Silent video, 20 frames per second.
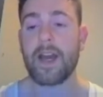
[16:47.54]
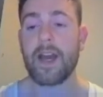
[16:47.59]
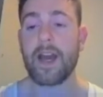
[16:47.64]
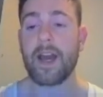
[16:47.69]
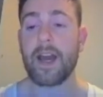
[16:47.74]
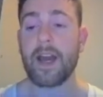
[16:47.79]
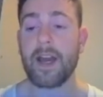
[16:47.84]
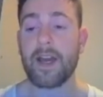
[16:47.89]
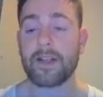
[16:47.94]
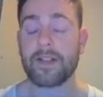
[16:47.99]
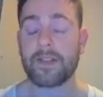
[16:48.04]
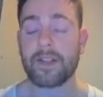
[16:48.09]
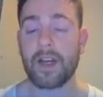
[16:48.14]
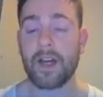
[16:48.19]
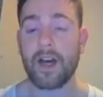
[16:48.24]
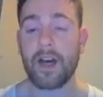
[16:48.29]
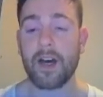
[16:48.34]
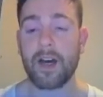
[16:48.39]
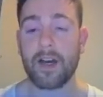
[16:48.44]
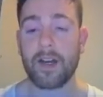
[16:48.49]
And
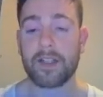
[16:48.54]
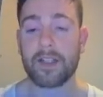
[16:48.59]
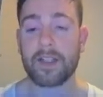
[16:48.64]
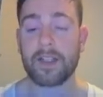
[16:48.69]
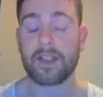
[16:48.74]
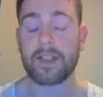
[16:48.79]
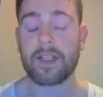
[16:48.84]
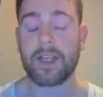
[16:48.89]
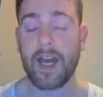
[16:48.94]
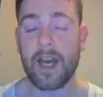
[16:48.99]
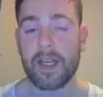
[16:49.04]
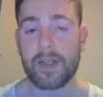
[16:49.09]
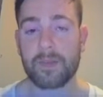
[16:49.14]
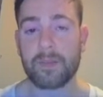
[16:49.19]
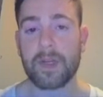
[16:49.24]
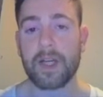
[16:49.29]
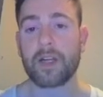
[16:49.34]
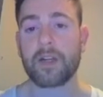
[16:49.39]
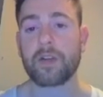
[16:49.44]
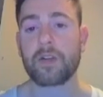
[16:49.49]
on
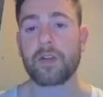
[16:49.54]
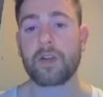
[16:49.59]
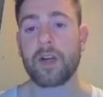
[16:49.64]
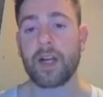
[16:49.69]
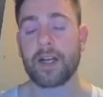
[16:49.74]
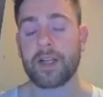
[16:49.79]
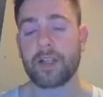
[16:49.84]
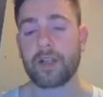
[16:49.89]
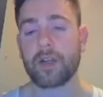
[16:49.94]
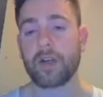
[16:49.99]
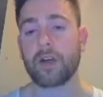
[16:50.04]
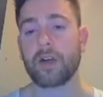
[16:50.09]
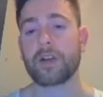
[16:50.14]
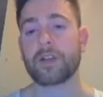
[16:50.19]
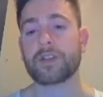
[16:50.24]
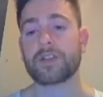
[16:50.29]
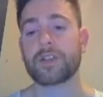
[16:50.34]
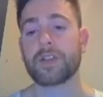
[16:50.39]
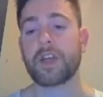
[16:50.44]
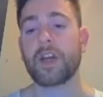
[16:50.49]
cashback credit
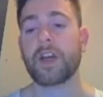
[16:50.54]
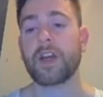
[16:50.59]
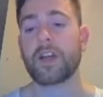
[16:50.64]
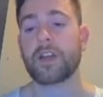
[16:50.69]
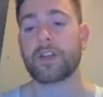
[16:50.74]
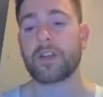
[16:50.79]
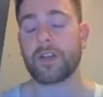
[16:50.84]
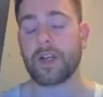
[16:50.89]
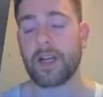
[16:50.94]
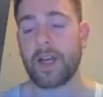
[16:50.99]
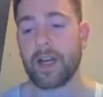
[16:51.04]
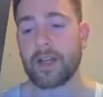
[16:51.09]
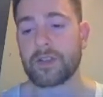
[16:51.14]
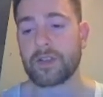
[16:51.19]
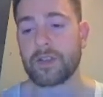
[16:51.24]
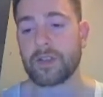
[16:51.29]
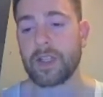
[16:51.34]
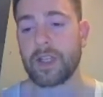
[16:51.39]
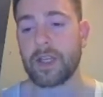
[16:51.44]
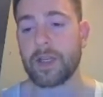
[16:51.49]
cards, you're
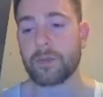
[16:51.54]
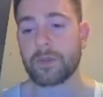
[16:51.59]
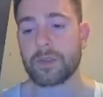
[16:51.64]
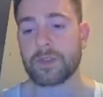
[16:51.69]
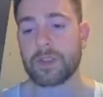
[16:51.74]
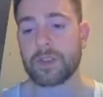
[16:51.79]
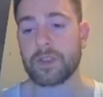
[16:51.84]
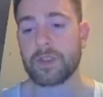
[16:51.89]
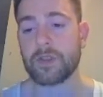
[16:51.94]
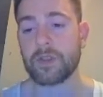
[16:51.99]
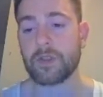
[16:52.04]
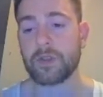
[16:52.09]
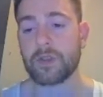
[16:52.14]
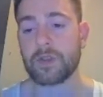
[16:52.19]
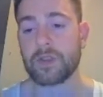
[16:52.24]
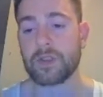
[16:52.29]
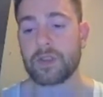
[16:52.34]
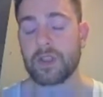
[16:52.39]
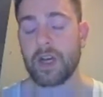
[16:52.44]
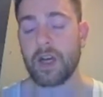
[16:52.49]
actually able to
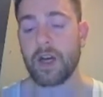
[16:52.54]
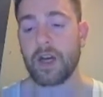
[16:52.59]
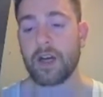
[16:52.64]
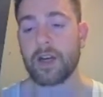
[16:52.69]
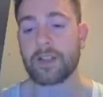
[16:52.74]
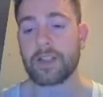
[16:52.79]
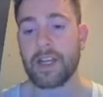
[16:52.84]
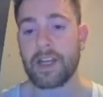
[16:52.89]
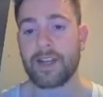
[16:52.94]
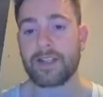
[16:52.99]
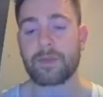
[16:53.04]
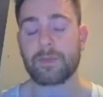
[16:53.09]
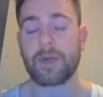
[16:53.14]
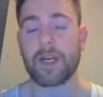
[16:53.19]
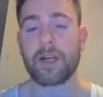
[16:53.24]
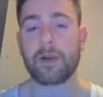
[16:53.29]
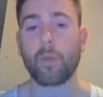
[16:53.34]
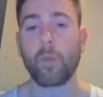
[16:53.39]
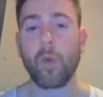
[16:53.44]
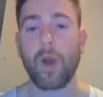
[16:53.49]
use
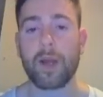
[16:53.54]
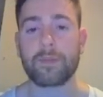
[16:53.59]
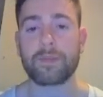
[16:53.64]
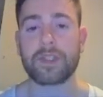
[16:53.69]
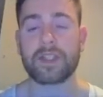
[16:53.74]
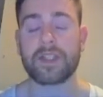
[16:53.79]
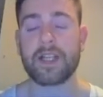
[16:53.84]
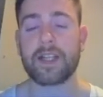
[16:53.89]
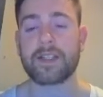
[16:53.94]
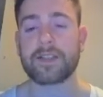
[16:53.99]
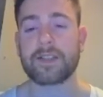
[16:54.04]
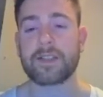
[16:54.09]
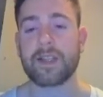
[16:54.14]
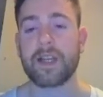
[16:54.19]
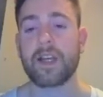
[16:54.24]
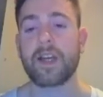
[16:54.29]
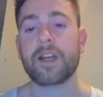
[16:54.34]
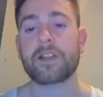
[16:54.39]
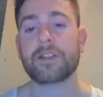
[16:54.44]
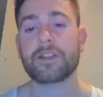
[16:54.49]
cashback websites
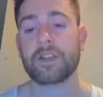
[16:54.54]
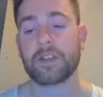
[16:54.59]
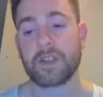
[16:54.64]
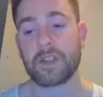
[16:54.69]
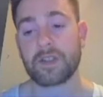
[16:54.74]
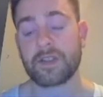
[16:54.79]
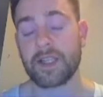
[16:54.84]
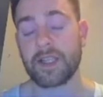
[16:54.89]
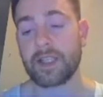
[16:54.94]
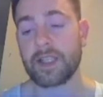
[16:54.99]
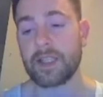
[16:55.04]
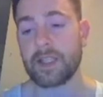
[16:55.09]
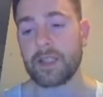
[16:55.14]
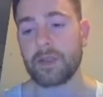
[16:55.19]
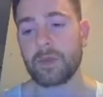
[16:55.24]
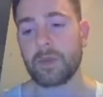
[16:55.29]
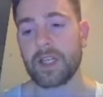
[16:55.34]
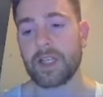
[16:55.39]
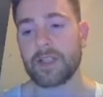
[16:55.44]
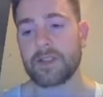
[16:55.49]
such as like
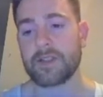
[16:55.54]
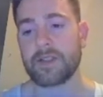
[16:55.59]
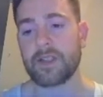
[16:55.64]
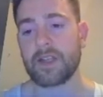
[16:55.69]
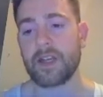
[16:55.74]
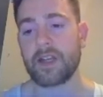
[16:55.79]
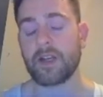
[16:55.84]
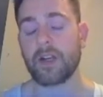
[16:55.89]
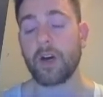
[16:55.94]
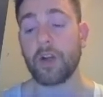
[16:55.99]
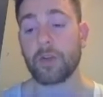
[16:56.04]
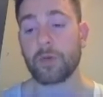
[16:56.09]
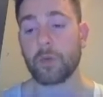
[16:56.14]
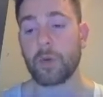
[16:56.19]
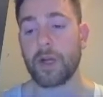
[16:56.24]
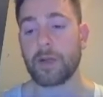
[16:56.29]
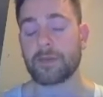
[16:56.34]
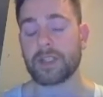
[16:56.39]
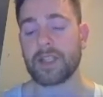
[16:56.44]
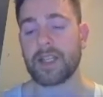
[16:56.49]
Ebates and other
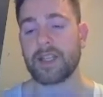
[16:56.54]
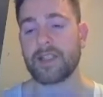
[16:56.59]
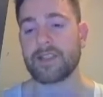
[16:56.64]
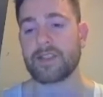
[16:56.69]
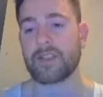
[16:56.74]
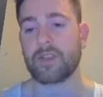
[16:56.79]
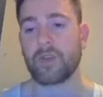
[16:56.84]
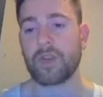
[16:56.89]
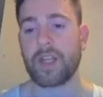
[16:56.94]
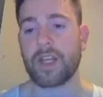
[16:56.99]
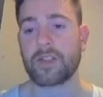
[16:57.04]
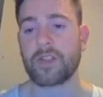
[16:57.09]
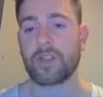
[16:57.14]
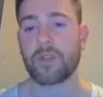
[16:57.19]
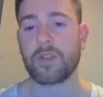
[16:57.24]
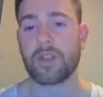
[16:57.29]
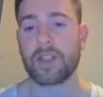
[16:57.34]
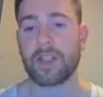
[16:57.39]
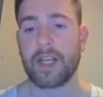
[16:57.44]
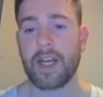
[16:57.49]
websites, so that you
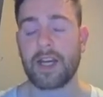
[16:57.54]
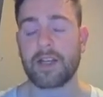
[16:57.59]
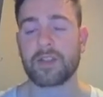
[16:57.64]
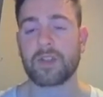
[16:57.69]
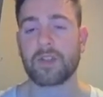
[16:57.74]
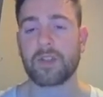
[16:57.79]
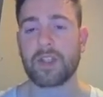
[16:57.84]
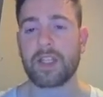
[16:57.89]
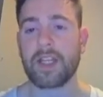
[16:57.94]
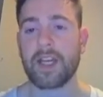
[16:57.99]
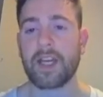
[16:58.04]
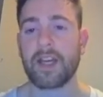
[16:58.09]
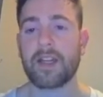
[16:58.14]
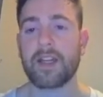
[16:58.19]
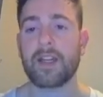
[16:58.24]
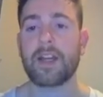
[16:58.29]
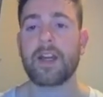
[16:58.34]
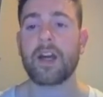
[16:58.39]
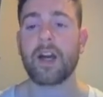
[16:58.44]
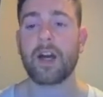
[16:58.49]
can actually get
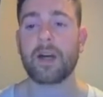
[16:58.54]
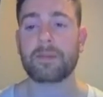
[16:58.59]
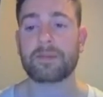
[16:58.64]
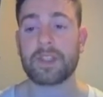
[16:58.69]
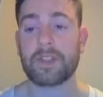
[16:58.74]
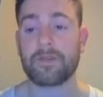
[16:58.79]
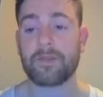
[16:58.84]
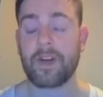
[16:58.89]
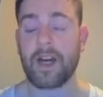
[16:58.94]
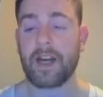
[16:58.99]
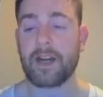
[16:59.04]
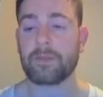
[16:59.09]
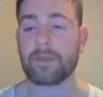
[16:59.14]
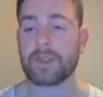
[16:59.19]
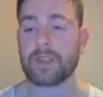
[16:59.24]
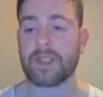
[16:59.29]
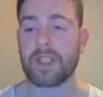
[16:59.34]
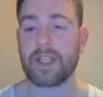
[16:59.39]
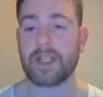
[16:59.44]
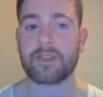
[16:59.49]
up to
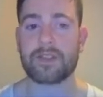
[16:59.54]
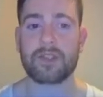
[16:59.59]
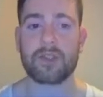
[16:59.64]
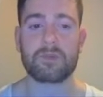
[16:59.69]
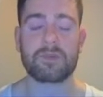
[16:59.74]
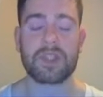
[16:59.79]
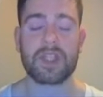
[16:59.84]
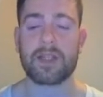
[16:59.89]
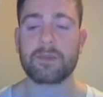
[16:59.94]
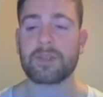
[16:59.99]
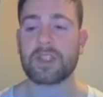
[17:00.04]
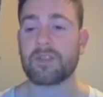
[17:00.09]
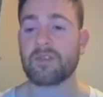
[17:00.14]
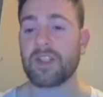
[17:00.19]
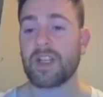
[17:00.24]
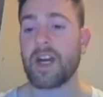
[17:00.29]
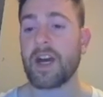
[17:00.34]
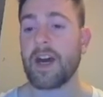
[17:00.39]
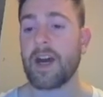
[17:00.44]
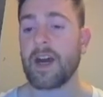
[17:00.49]
5%, sometimes even
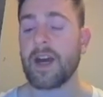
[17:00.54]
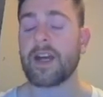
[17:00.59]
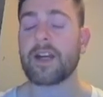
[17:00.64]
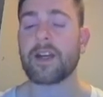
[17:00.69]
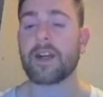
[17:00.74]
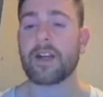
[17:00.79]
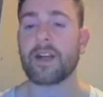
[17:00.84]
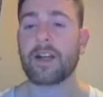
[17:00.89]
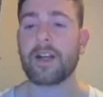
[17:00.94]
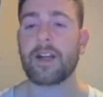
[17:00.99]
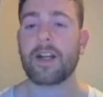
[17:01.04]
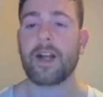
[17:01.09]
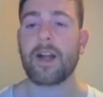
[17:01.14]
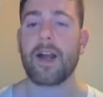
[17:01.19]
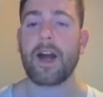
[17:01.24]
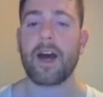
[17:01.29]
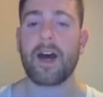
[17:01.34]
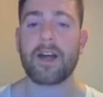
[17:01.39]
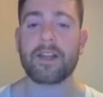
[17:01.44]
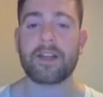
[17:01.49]
higher
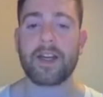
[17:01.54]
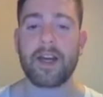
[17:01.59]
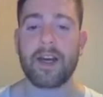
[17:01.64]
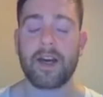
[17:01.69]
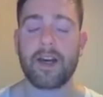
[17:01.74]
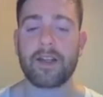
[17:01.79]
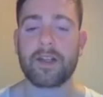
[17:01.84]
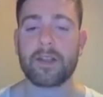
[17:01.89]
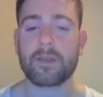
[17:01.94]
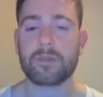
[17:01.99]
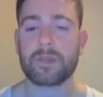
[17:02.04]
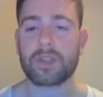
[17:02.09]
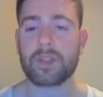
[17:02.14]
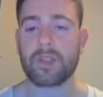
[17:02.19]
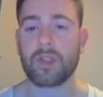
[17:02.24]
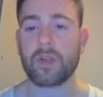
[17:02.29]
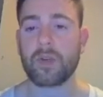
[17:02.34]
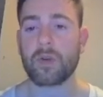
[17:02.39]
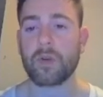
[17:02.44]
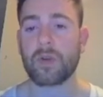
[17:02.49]
on that item.
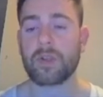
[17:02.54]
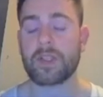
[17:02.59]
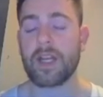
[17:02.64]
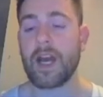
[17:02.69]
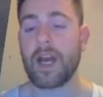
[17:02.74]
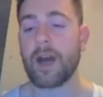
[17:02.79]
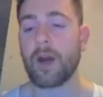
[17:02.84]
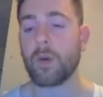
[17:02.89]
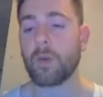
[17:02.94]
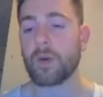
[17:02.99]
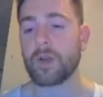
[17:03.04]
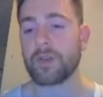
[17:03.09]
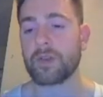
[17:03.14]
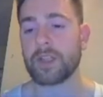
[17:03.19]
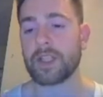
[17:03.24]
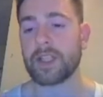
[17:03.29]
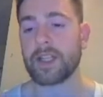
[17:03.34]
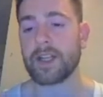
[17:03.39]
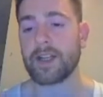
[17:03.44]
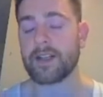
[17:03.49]
So now we're
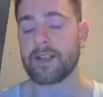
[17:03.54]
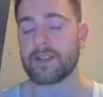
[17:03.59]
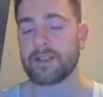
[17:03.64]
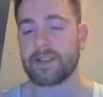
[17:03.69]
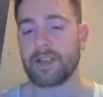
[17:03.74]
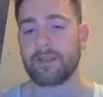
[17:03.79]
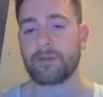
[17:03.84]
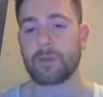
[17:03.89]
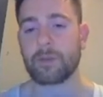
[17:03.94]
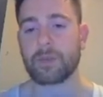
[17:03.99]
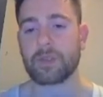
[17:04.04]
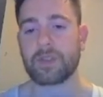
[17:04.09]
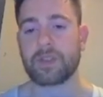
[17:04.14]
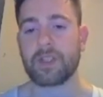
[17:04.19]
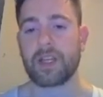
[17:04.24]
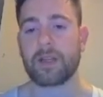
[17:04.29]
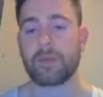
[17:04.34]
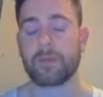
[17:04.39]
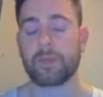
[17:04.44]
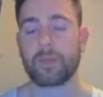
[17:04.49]
looking at a
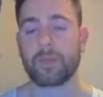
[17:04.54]
7%